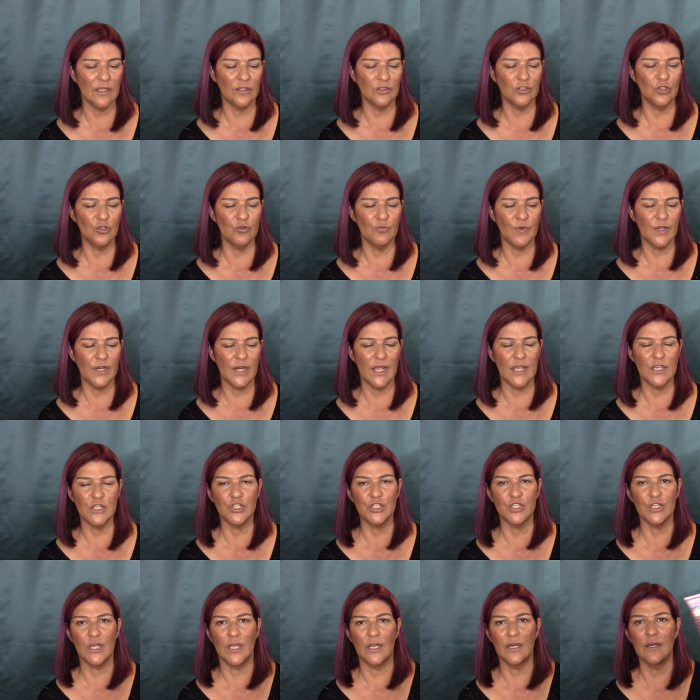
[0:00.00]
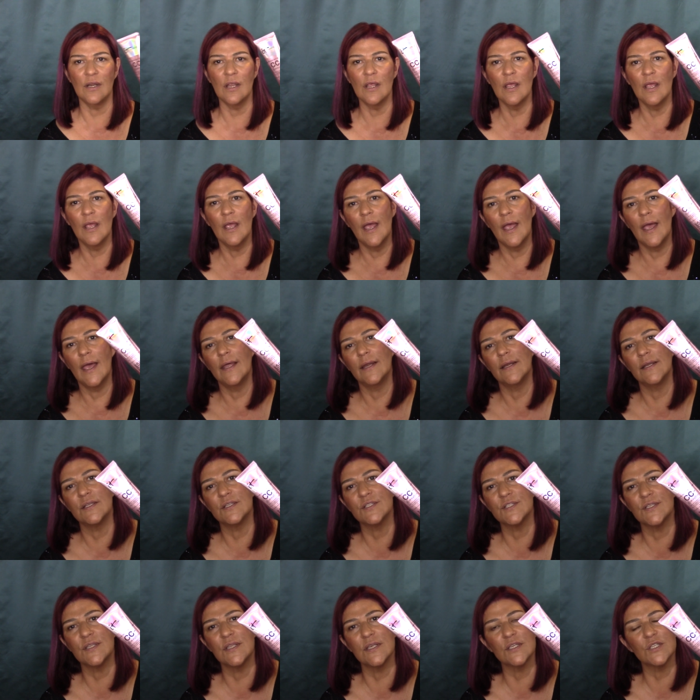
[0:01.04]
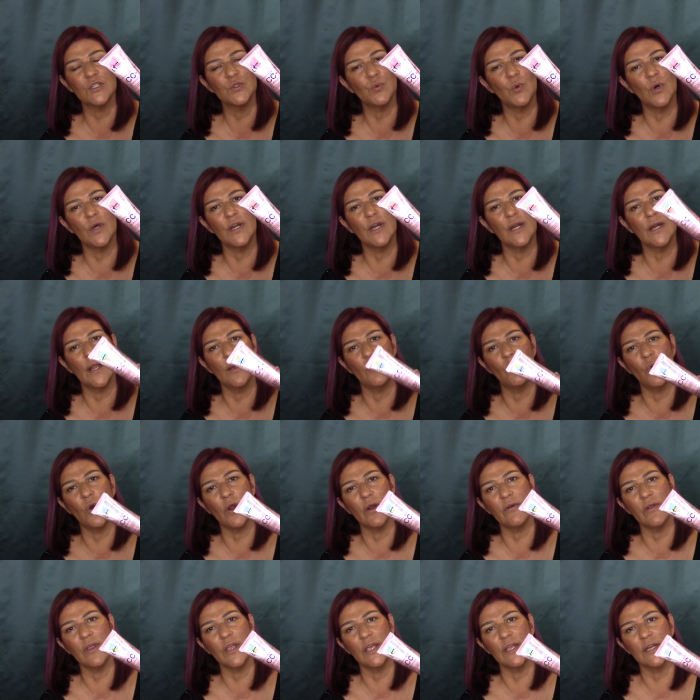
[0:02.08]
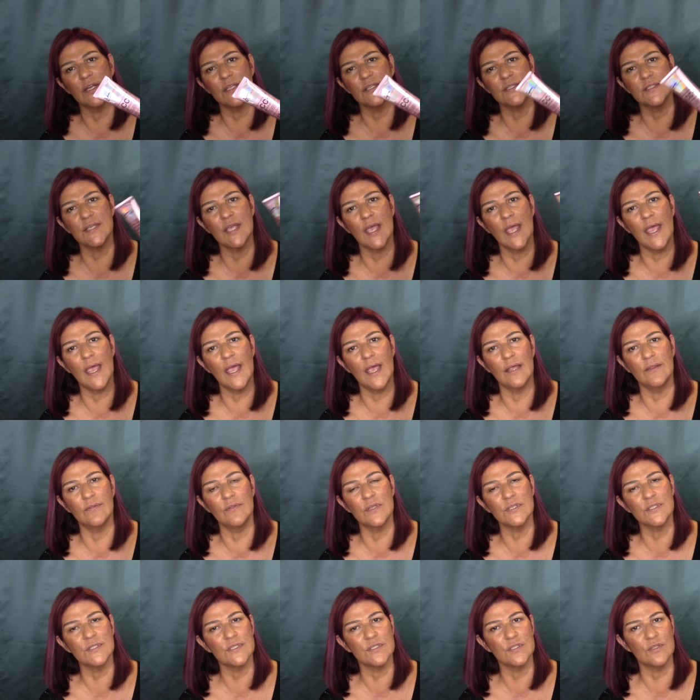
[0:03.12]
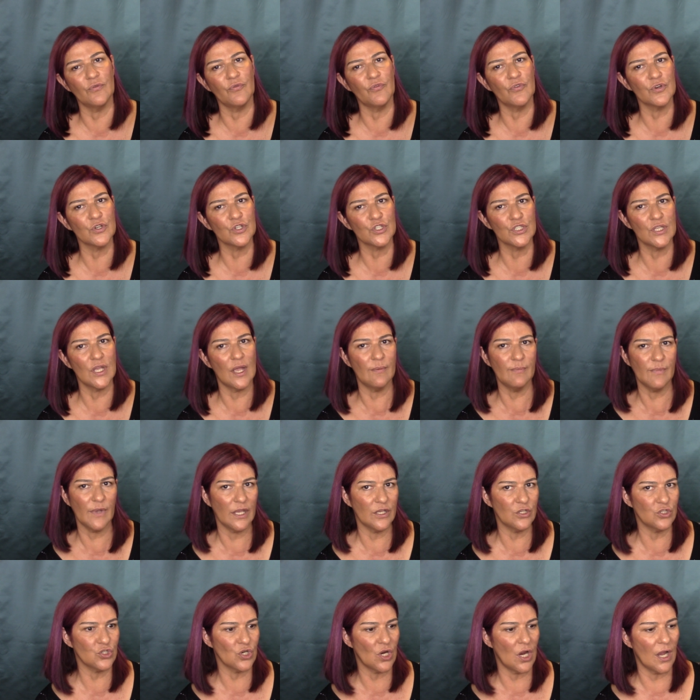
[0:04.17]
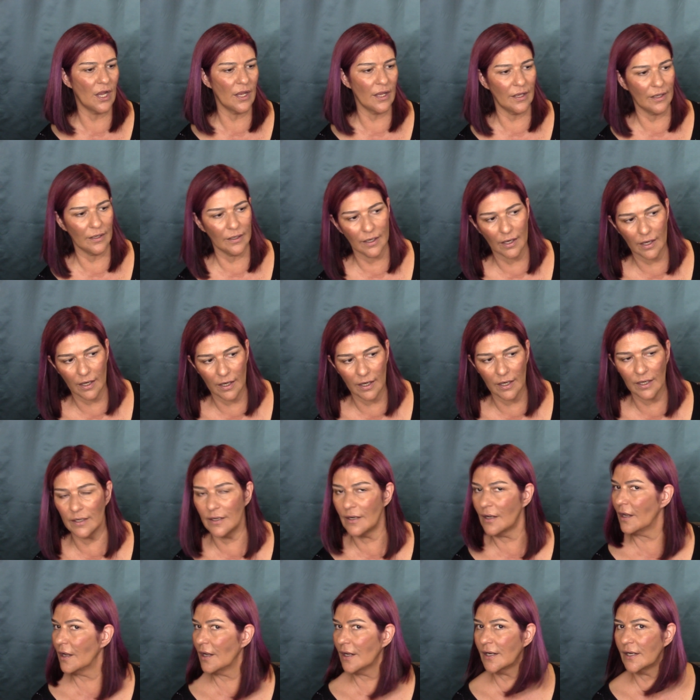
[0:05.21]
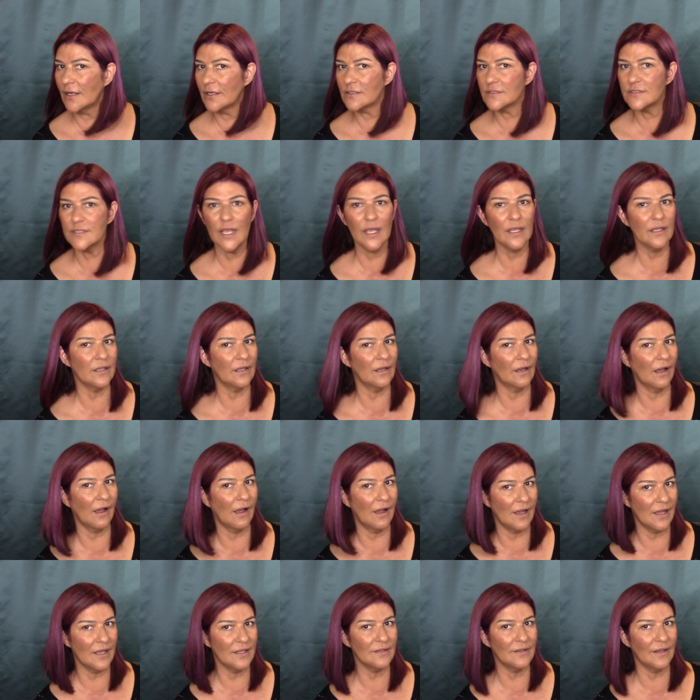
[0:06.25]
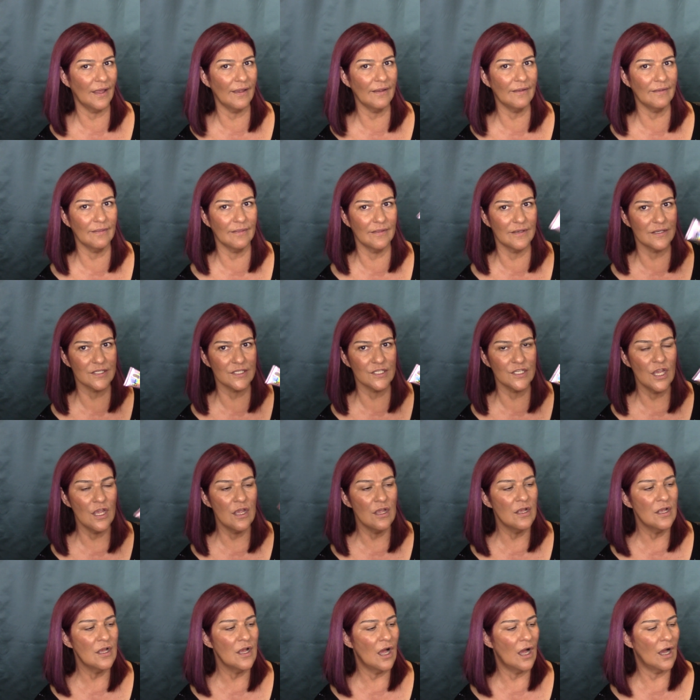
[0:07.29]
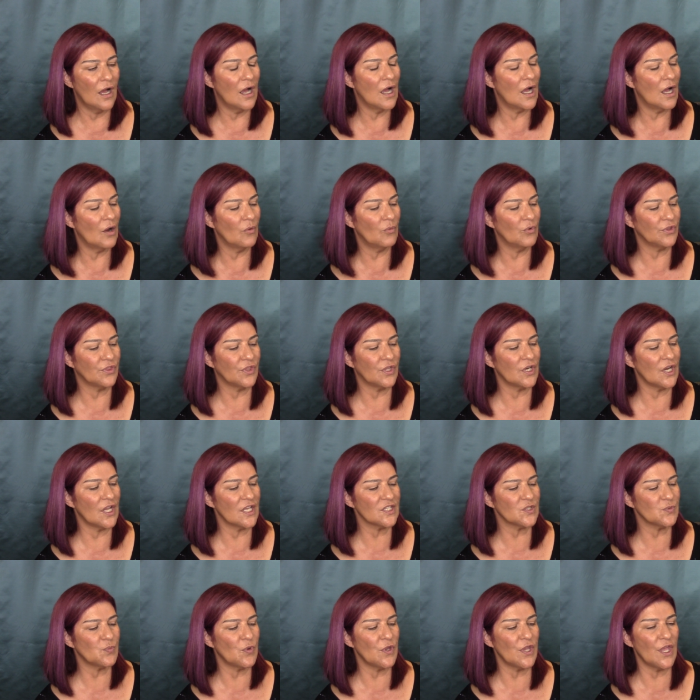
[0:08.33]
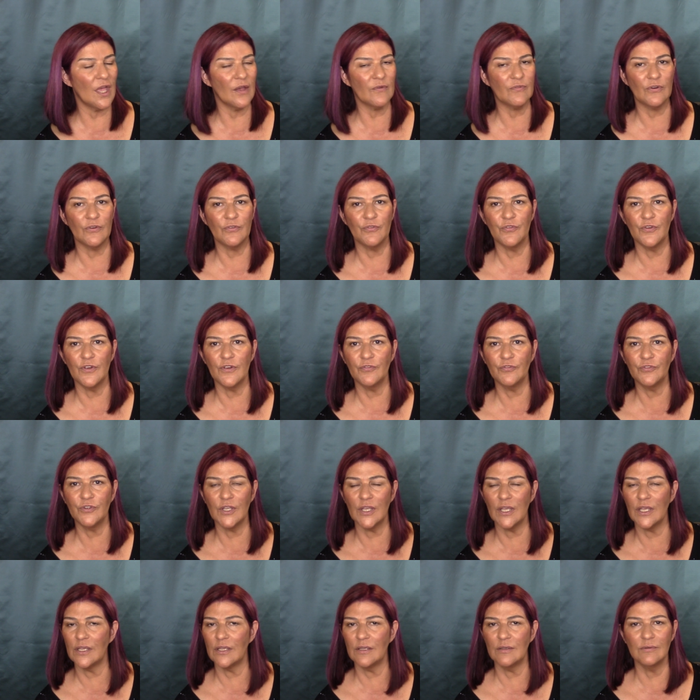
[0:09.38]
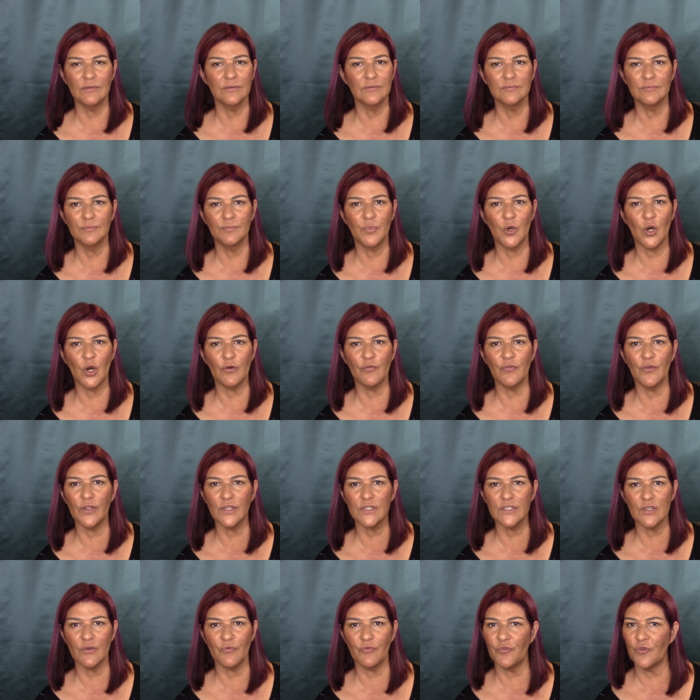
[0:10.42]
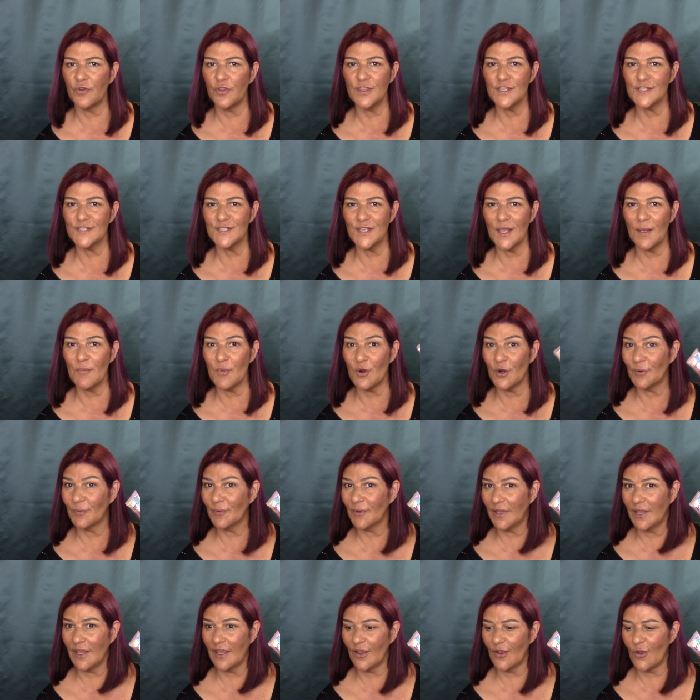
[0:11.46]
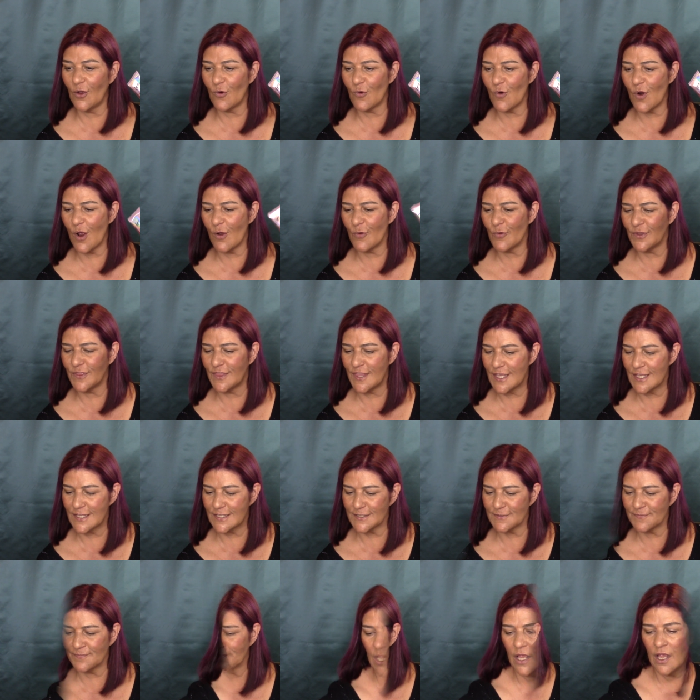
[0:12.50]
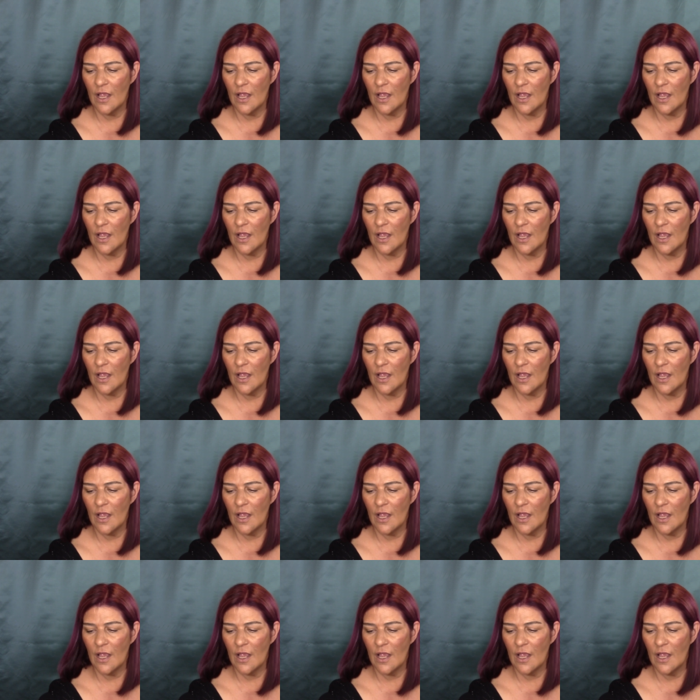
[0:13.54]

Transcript: Illumination. And it's this one, and I'm wearing it in tan. This is the first time I try it, and I gotta tell you, I like this. Uh, with an SPF of 50, perfect for the summer. Can't go wrong with this.